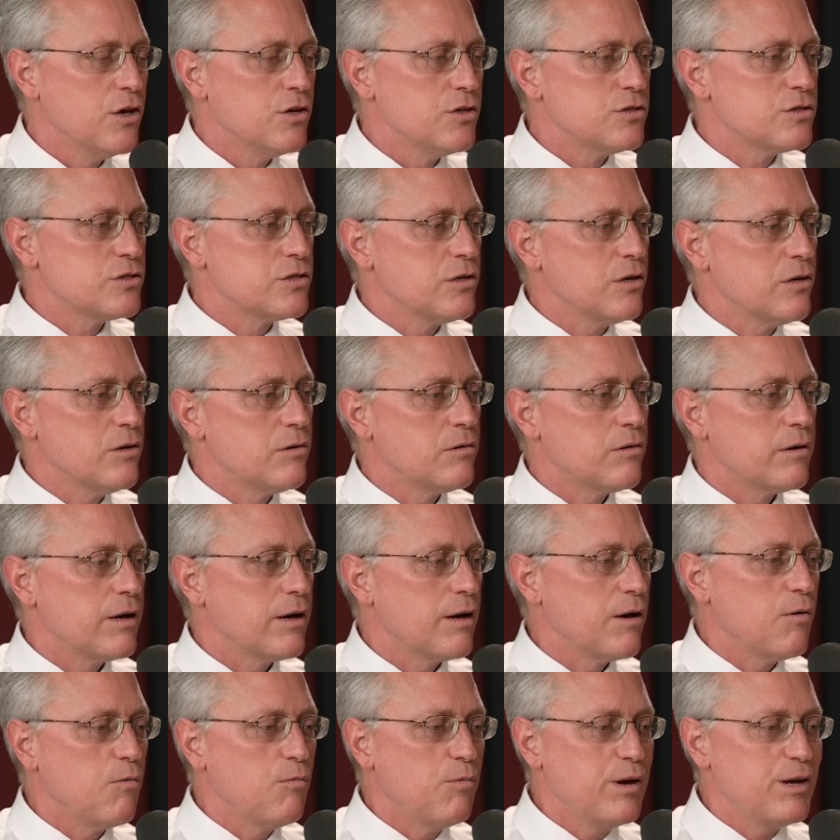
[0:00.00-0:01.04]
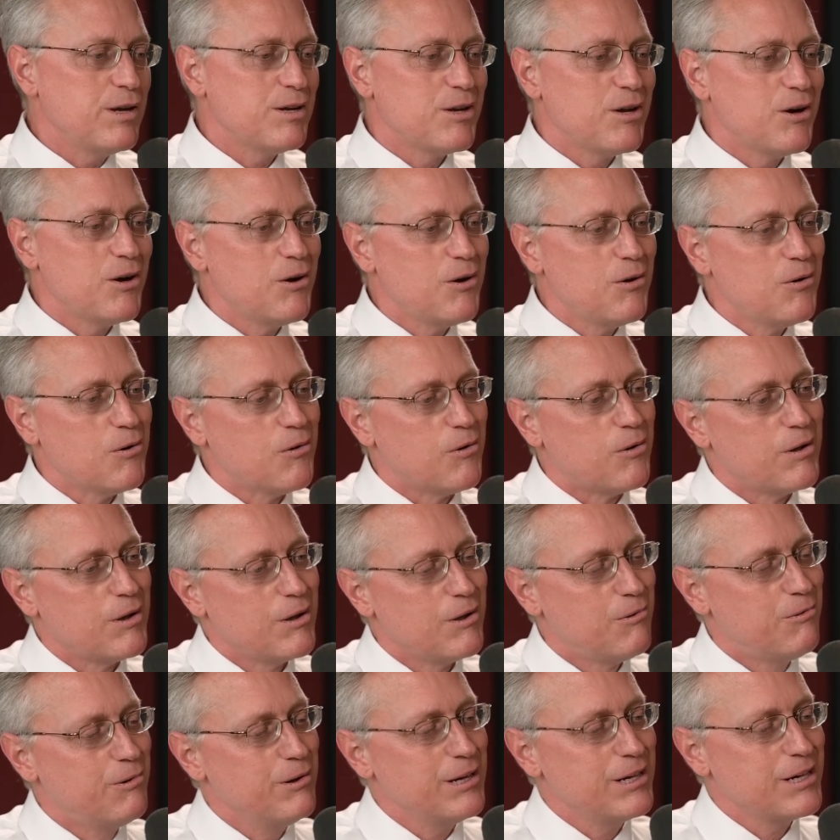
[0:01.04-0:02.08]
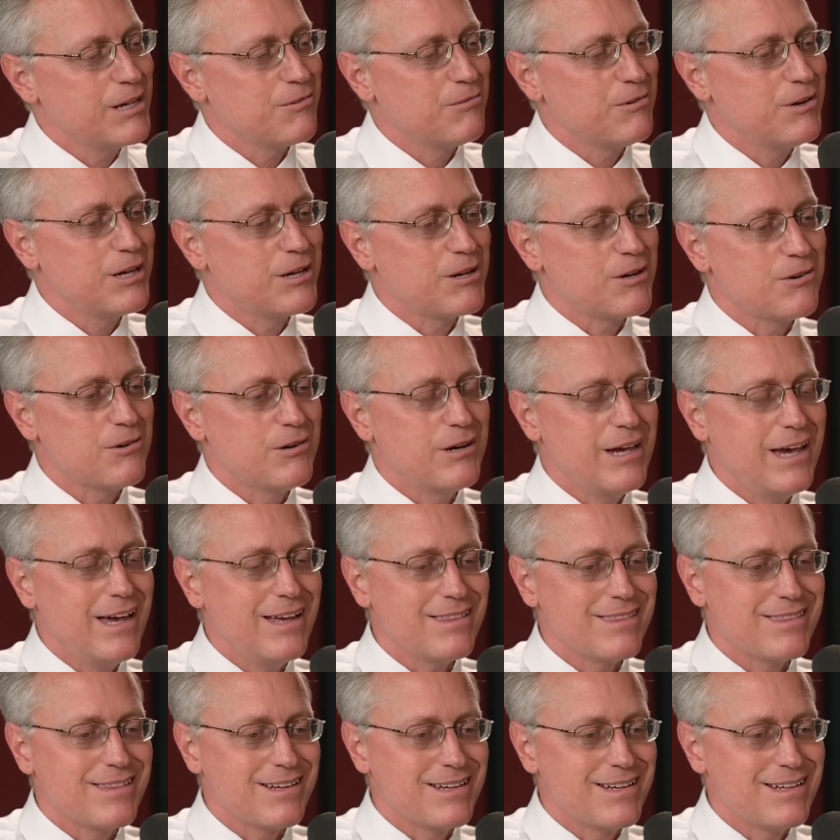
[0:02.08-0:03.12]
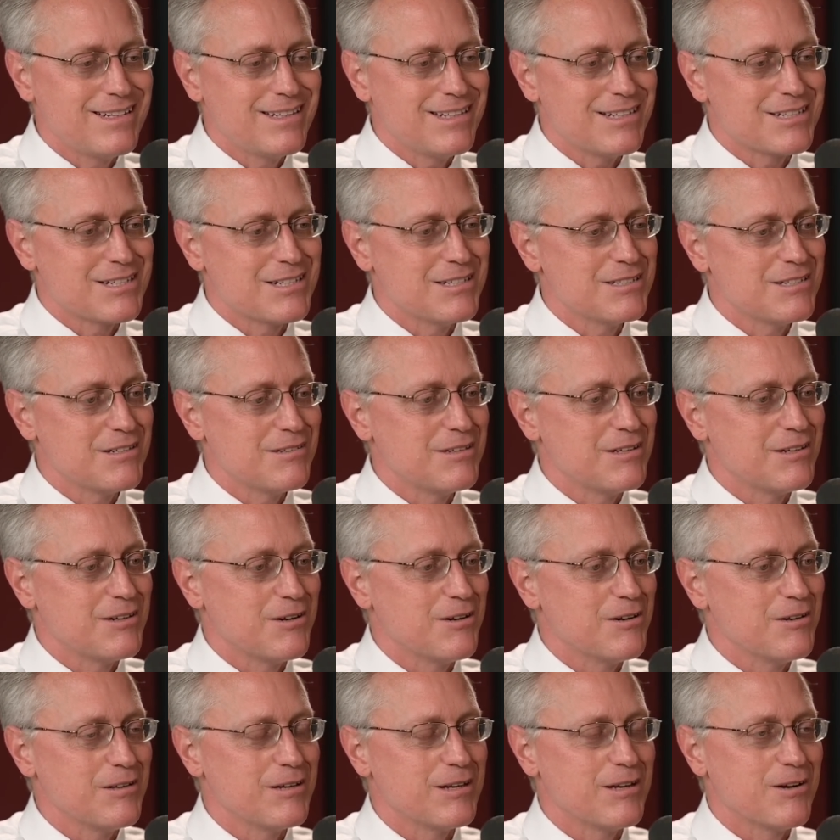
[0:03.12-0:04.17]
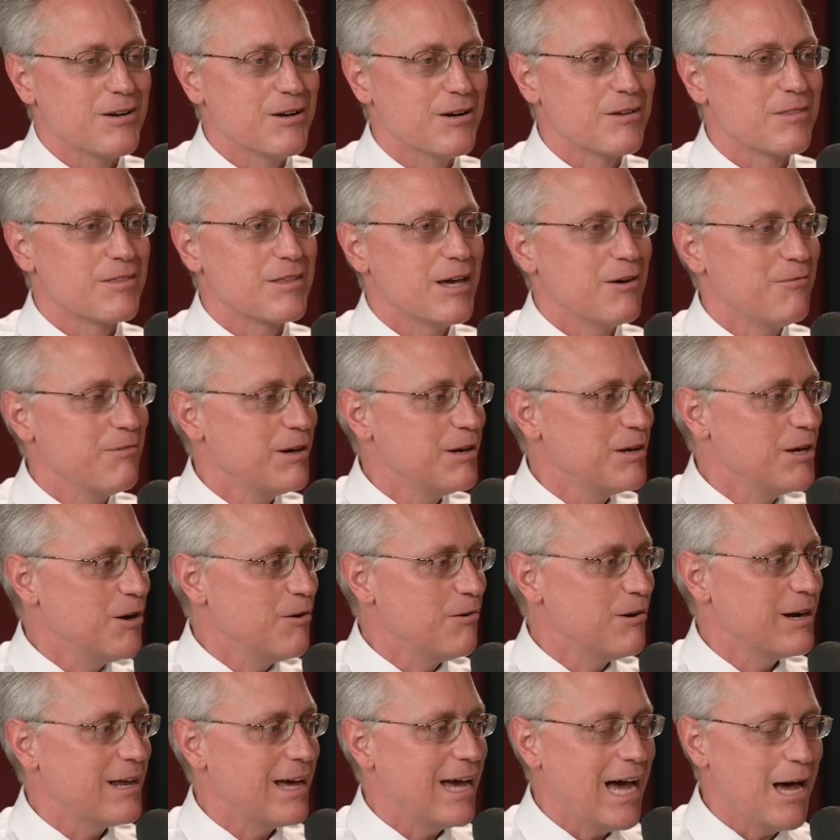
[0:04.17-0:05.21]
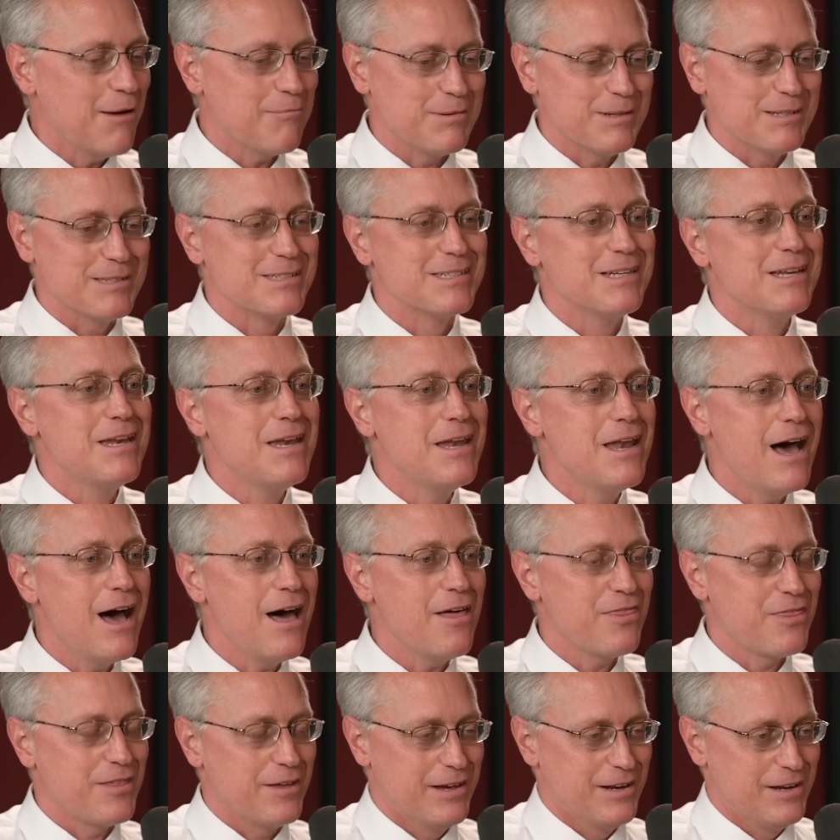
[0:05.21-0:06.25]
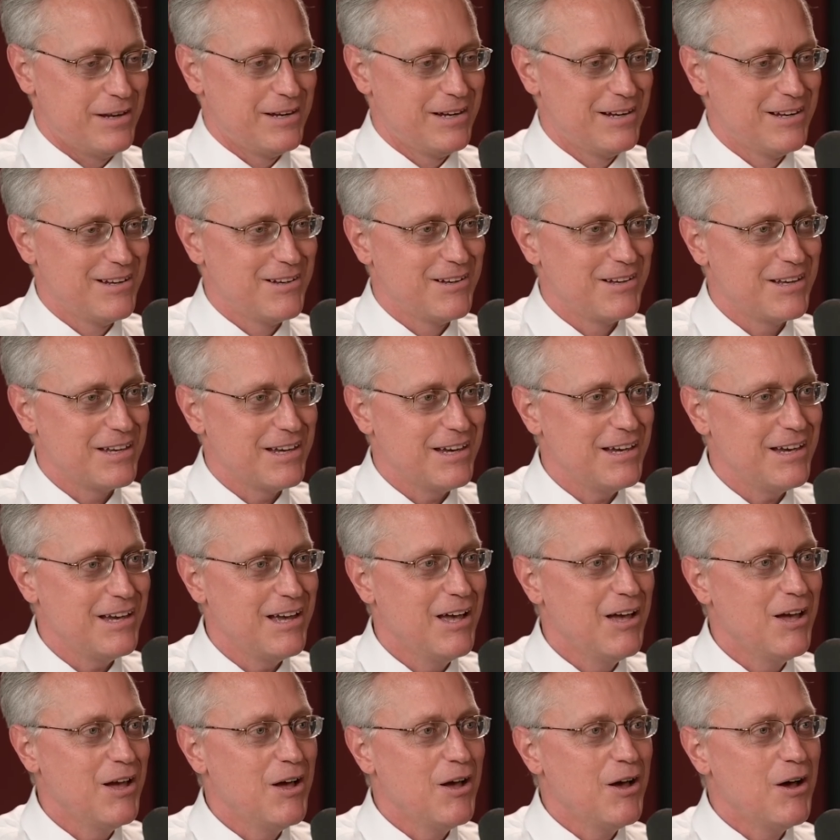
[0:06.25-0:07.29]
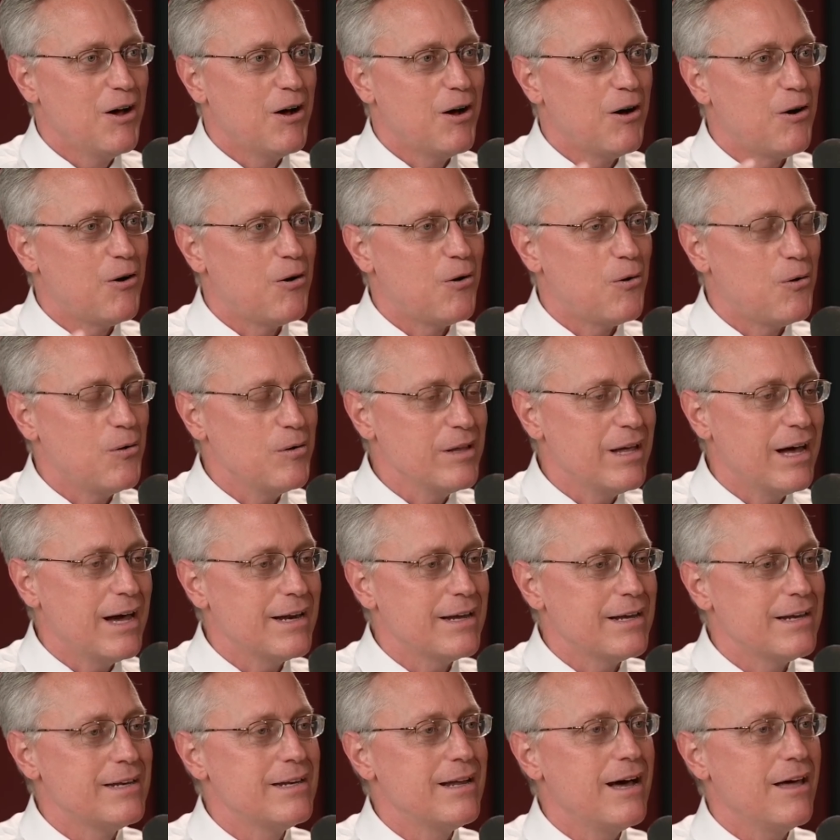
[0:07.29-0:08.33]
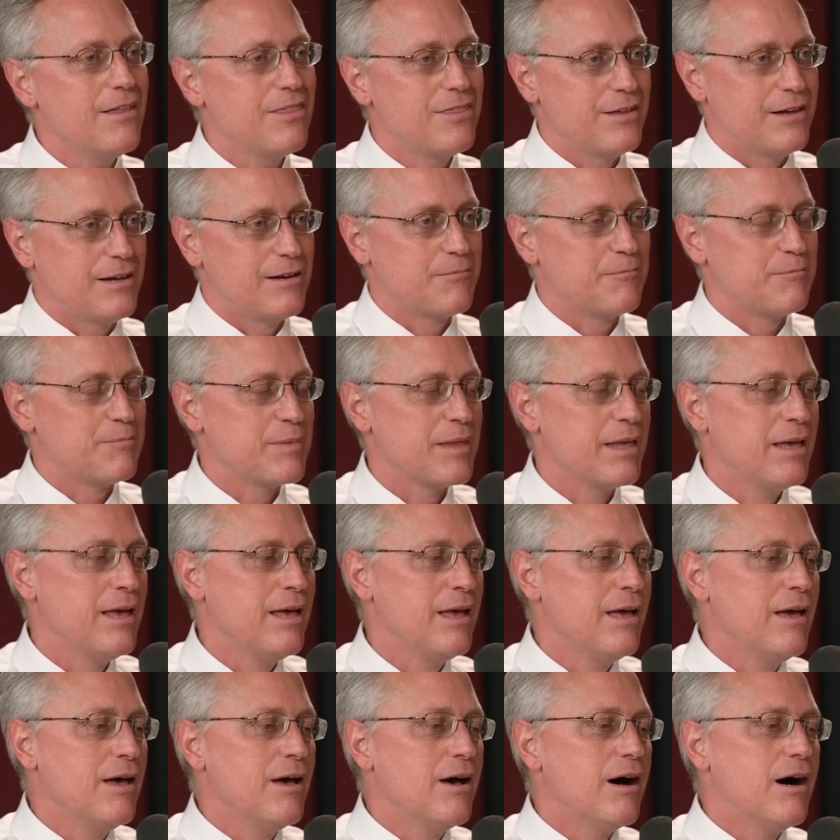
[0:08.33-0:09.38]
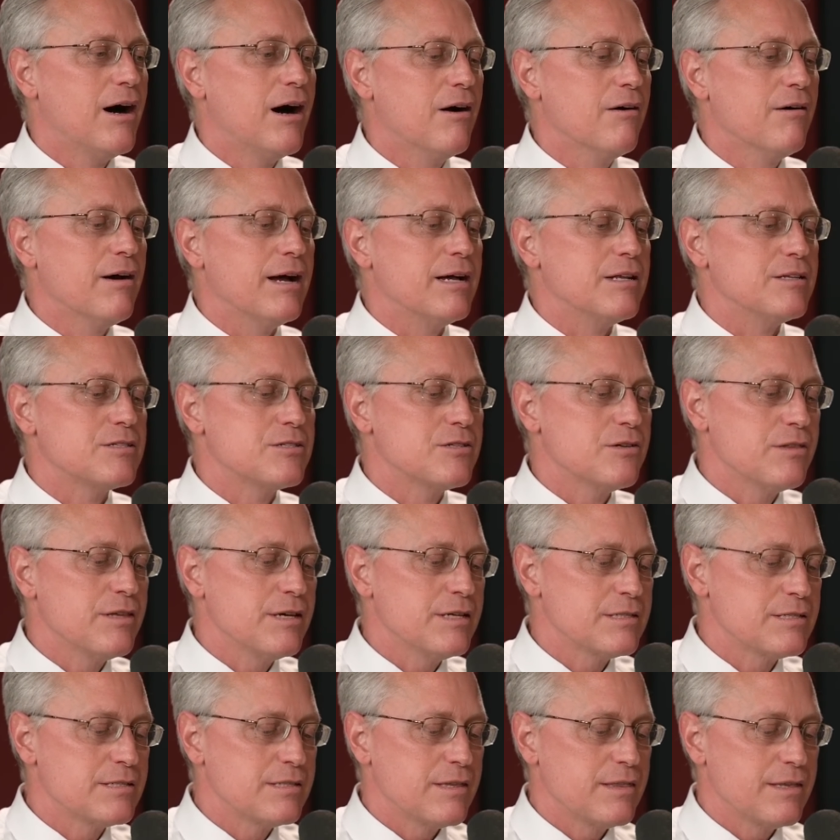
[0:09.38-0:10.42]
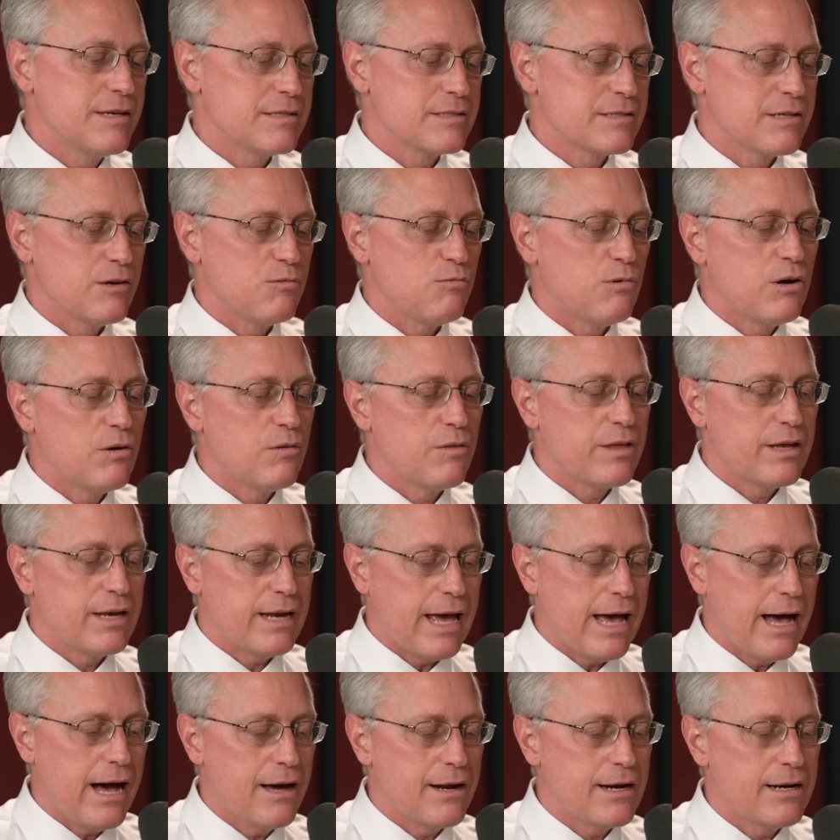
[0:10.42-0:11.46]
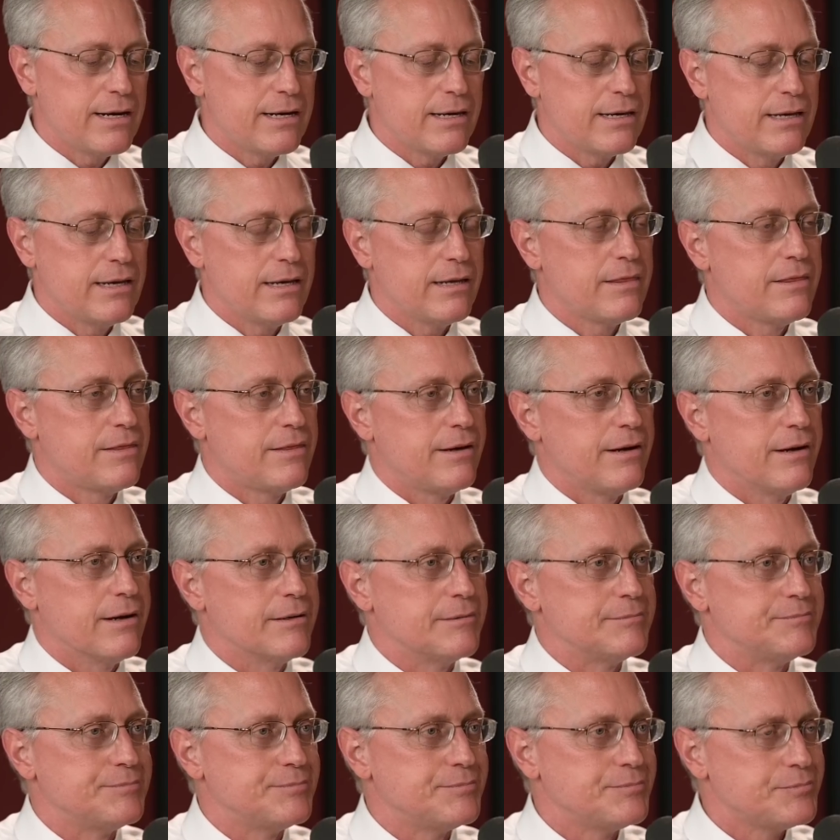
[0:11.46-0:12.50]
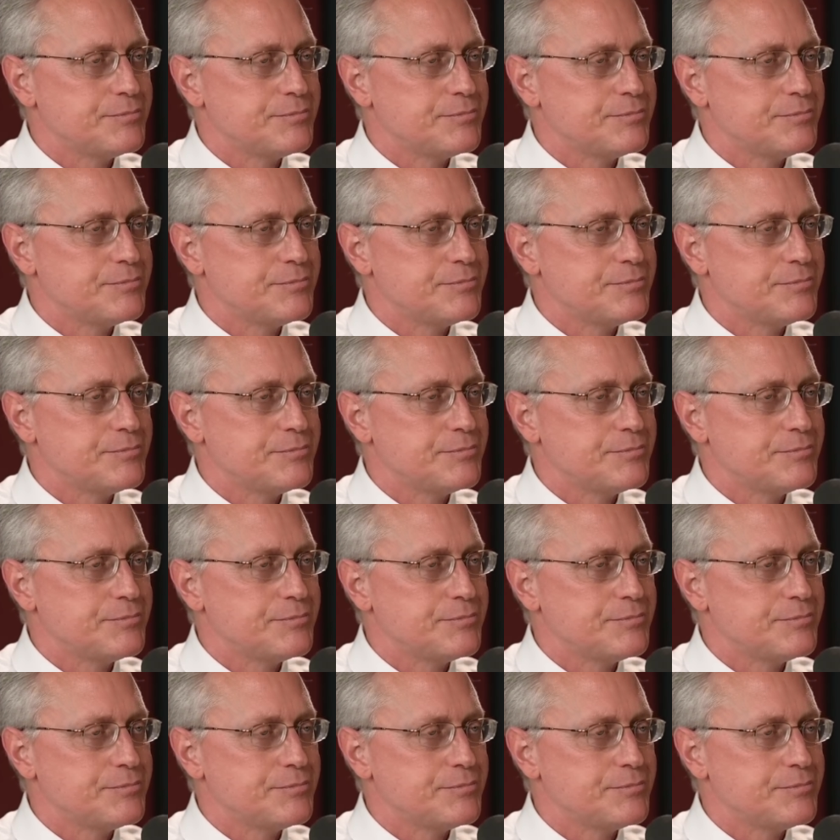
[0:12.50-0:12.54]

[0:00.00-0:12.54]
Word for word: So we know we can recreate the conditions of the early Earth, and we know what happens. Nothing, okay? Mm. A whole lot of nothing. All right, so well, then how did it get there?